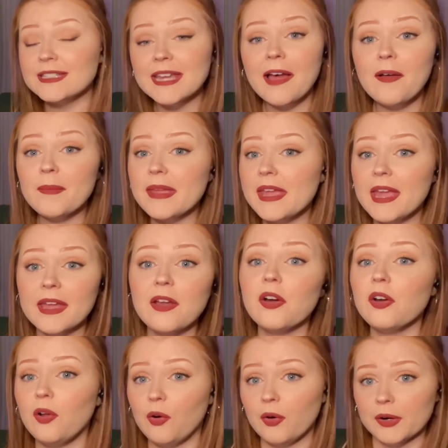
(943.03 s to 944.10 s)
tell me a
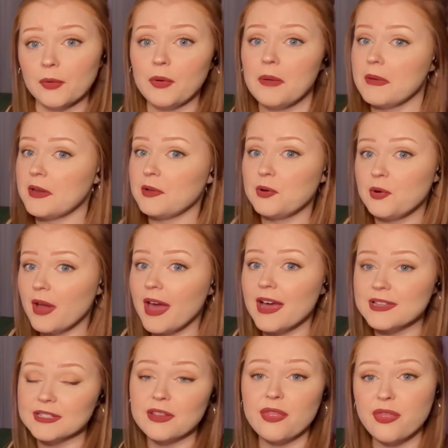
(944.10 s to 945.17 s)
girl or a woman who
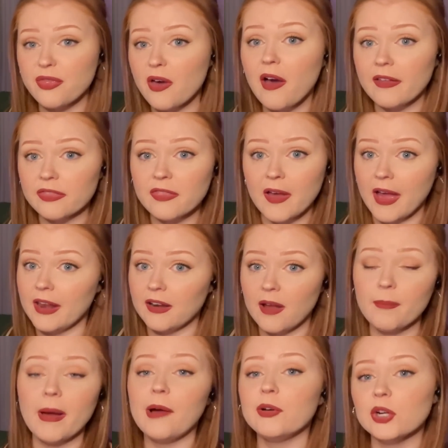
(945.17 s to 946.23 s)
hasn't thought that
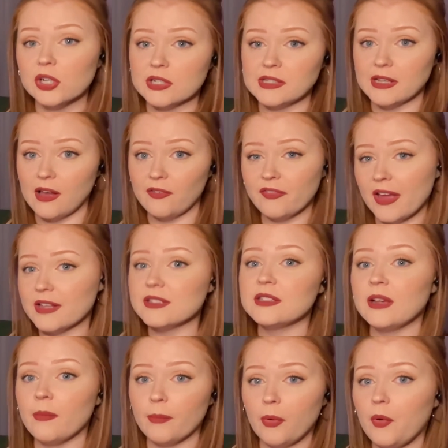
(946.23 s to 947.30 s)
about herself at
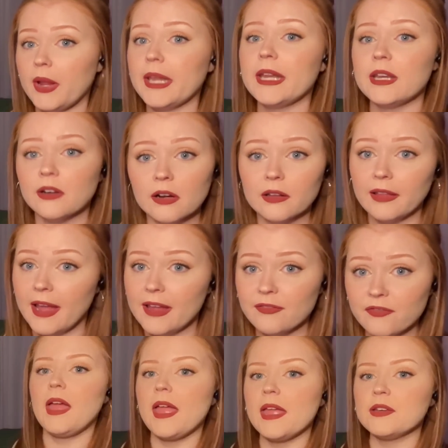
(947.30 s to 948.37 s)
some point in her life.
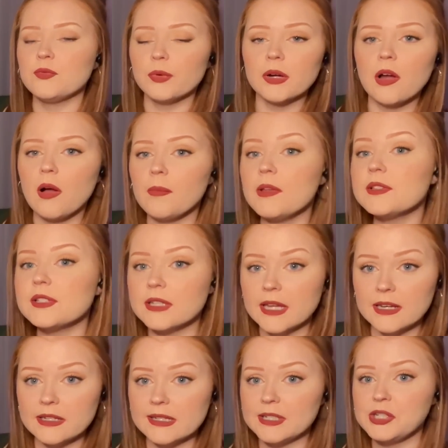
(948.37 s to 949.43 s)
And we're almost
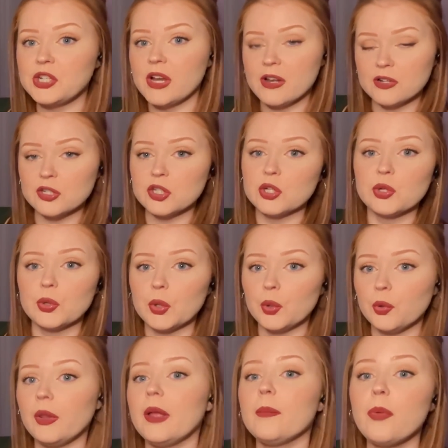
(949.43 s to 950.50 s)
conditioned to
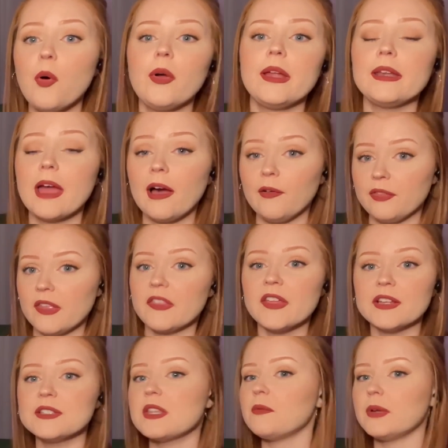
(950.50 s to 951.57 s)
like point out the
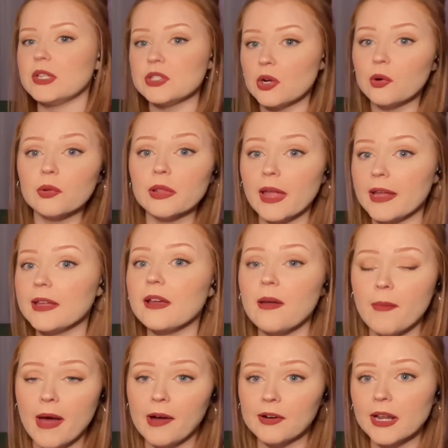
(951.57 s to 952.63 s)
things that we don't like
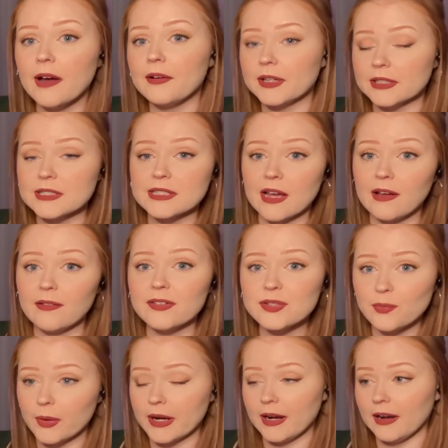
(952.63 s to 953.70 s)
about ourselves,
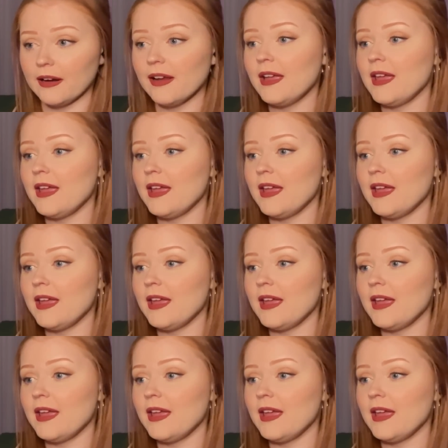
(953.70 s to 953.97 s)
where,